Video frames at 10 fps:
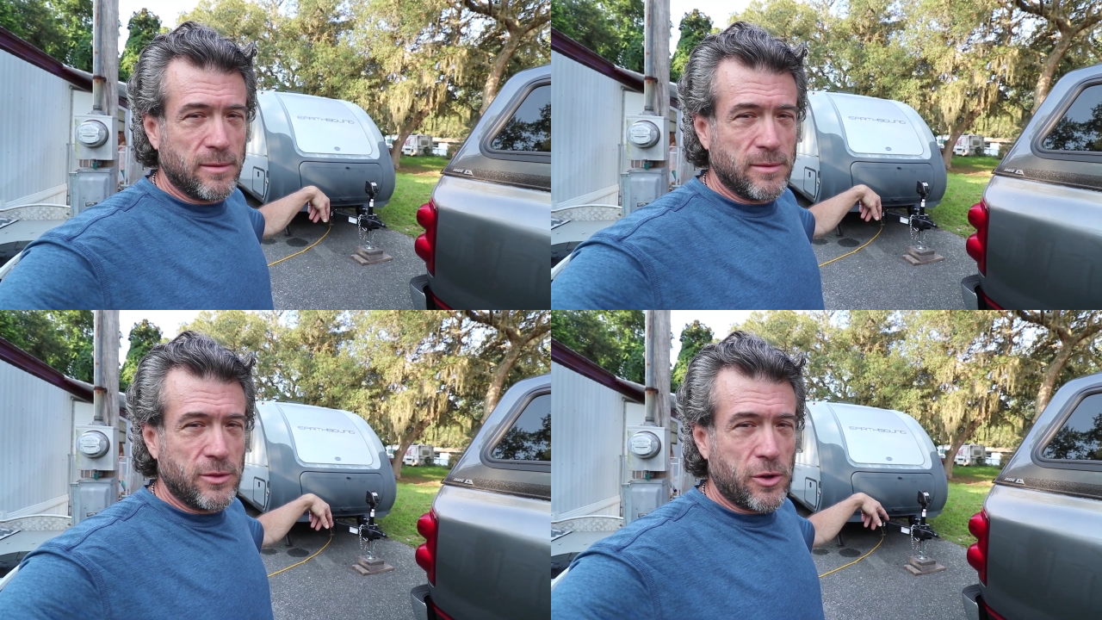
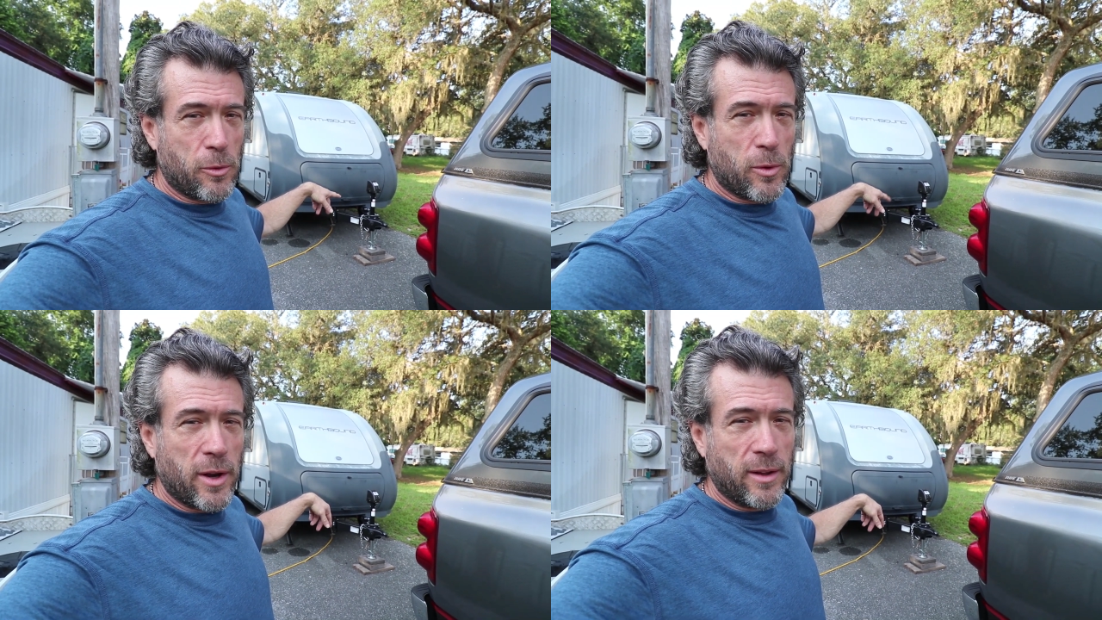you know,
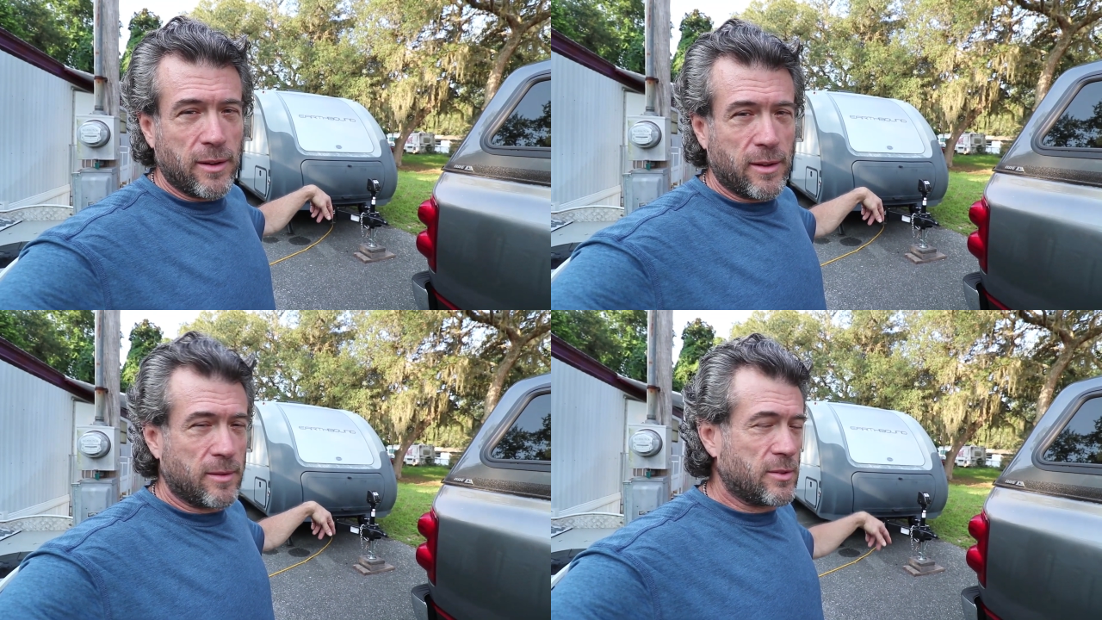running
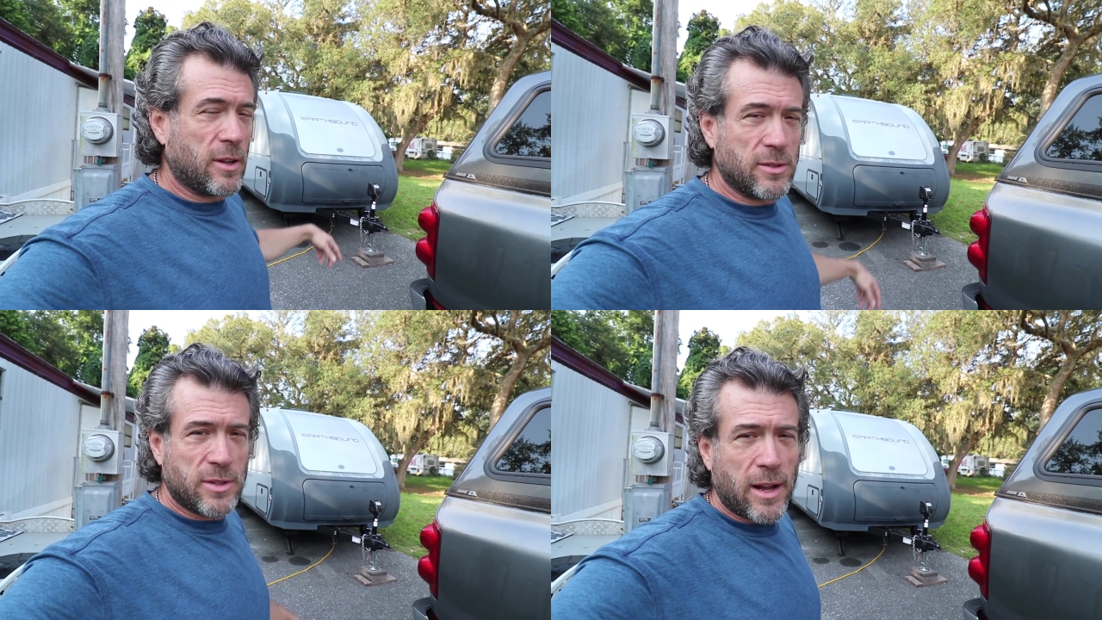the
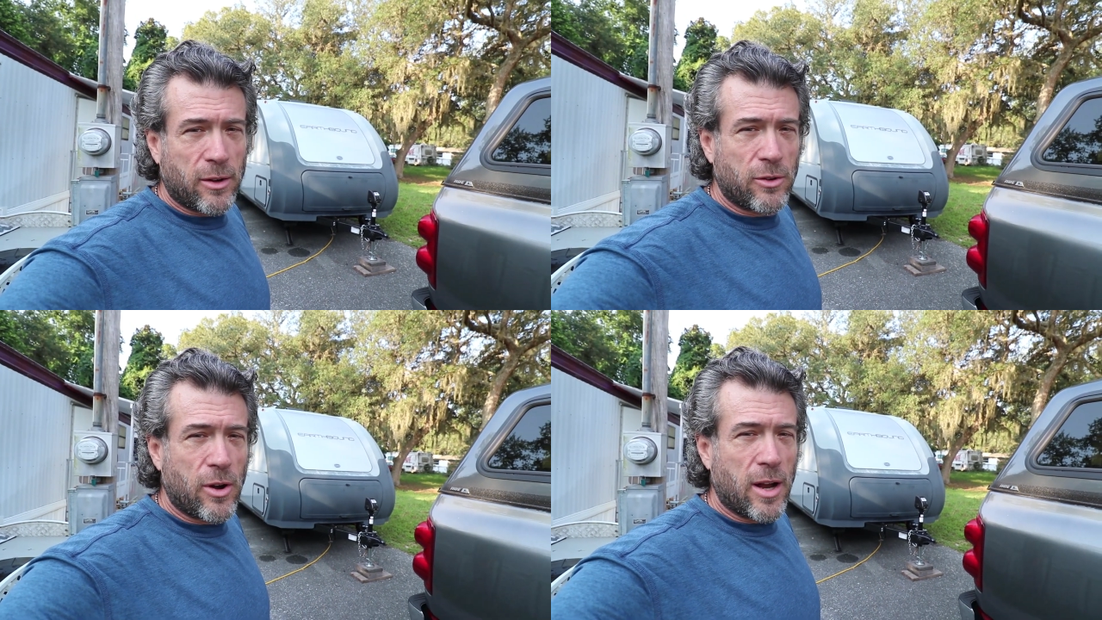tongue jack
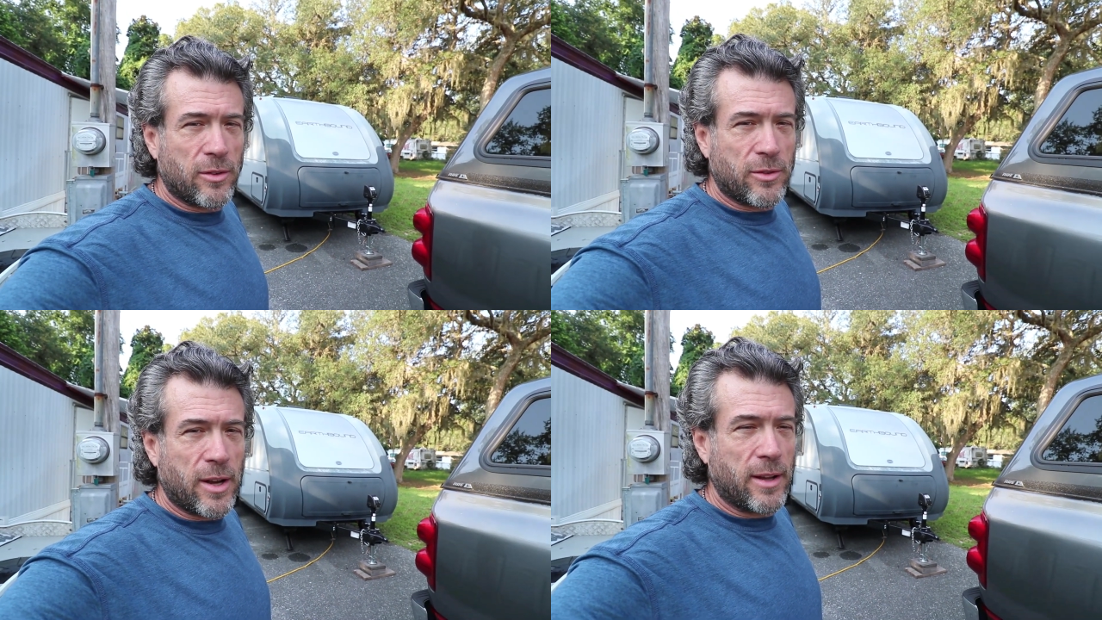
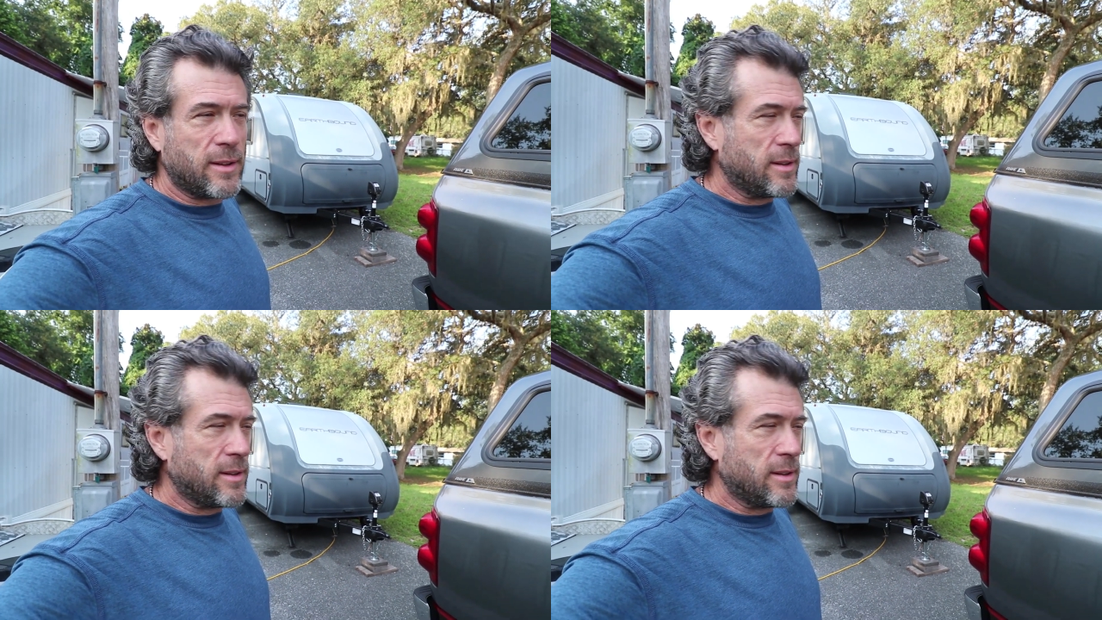aground, right?